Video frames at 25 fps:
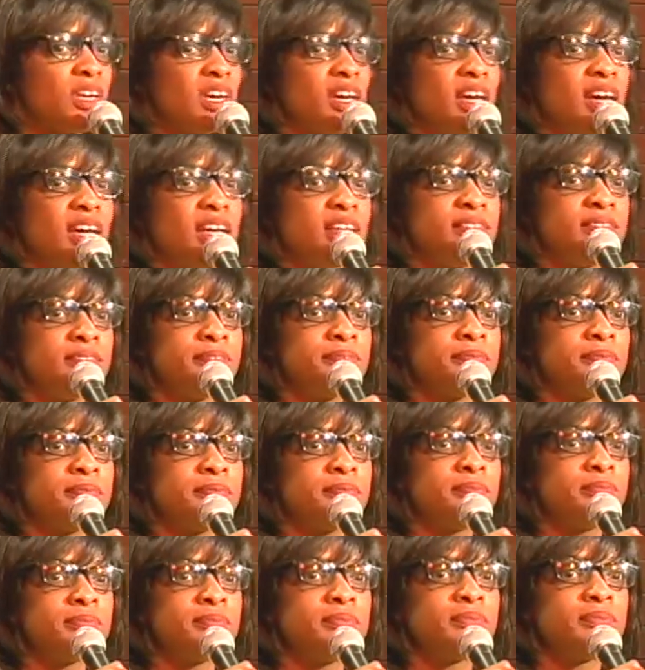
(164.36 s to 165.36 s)
Hun.
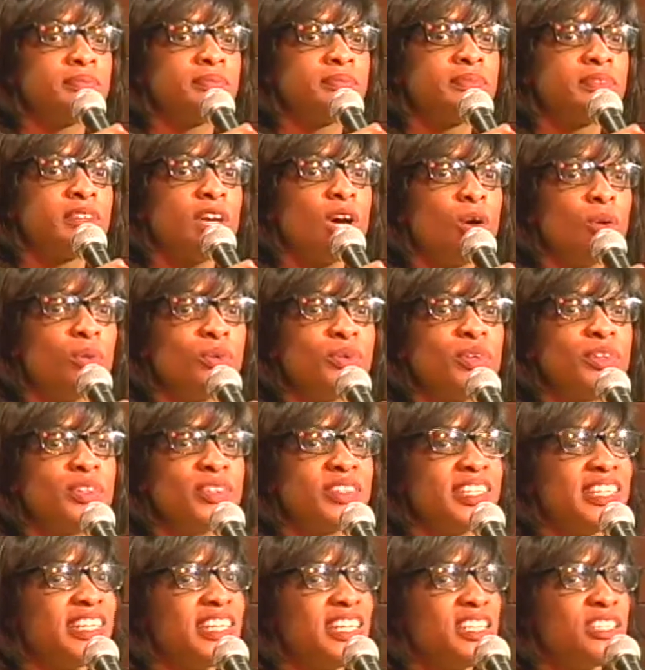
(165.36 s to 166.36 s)
Oh,
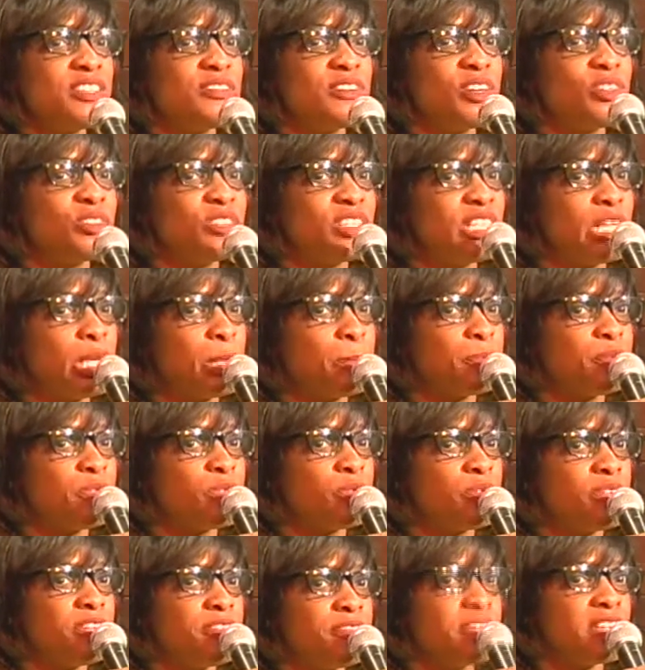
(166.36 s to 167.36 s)
he's holding up
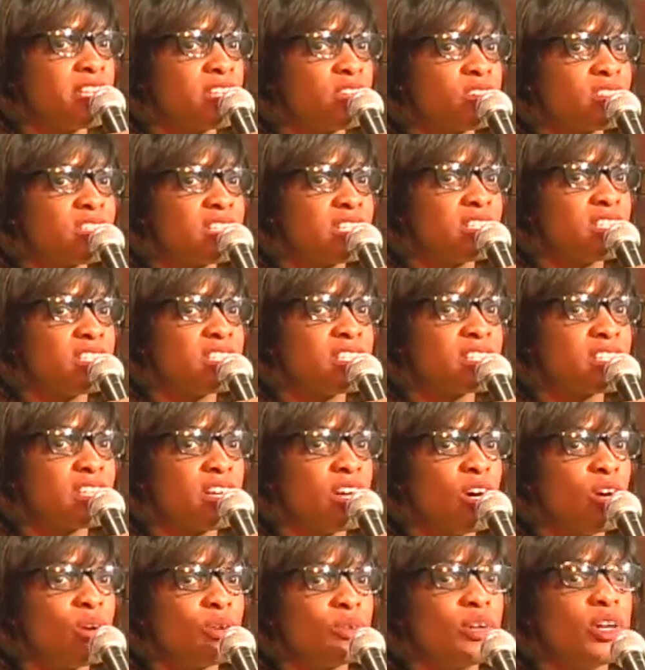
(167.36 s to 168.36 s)
3 fingers.
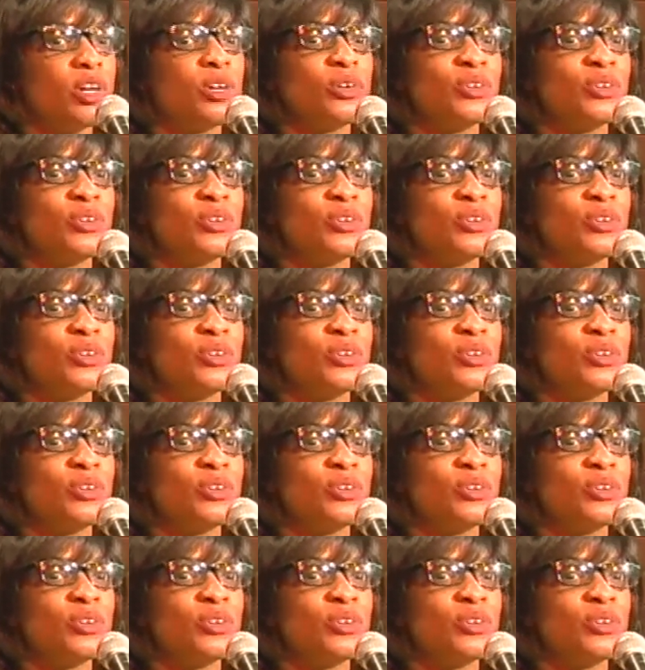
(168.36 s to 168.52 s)
Oh,